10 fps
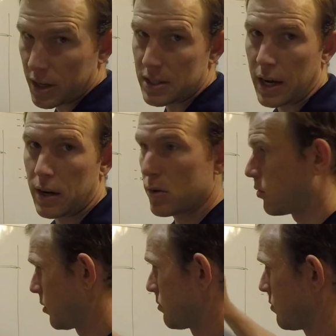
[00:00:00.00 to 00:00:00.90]
side
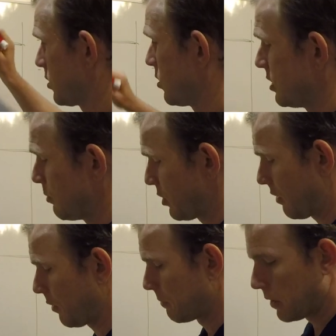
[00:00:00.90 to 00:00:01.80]
or go deep,
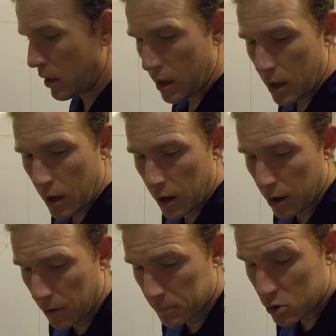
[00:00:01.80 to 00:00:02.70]
whatever.
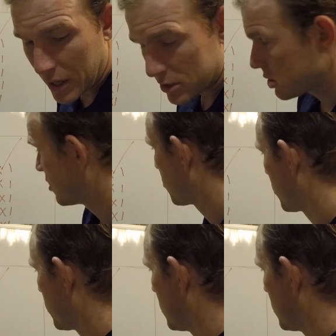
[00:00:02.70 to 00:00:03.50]
So that's just an important